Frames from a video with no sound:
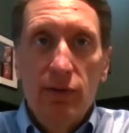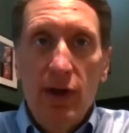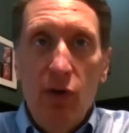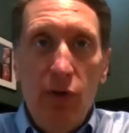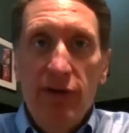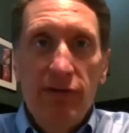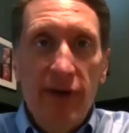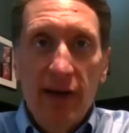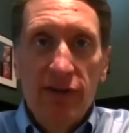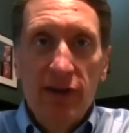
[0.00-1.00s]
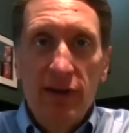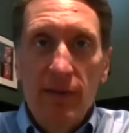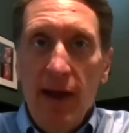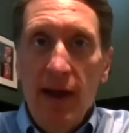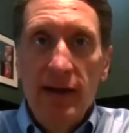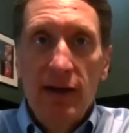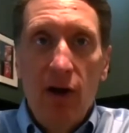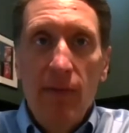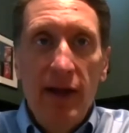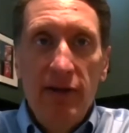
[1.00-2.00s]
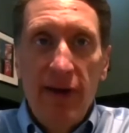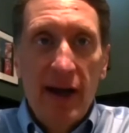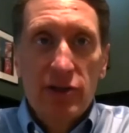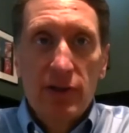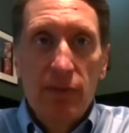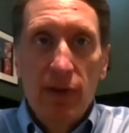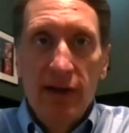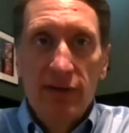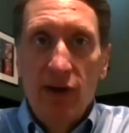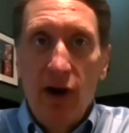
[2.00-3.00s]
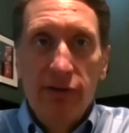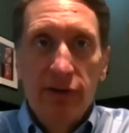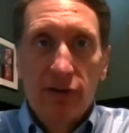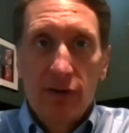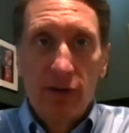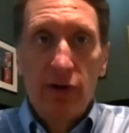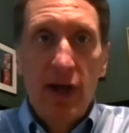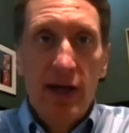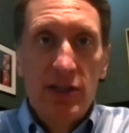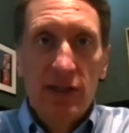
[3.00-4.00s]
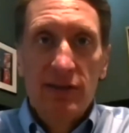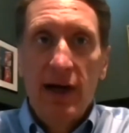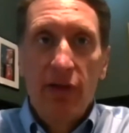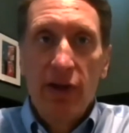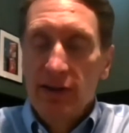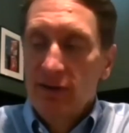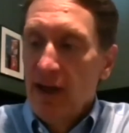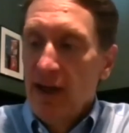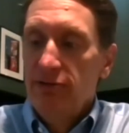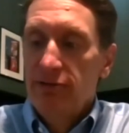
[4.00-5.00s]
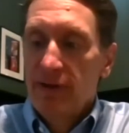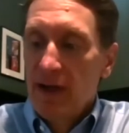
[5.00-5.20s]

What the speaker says: we've invested to make our manufacturing plants and office locations healthy and safe.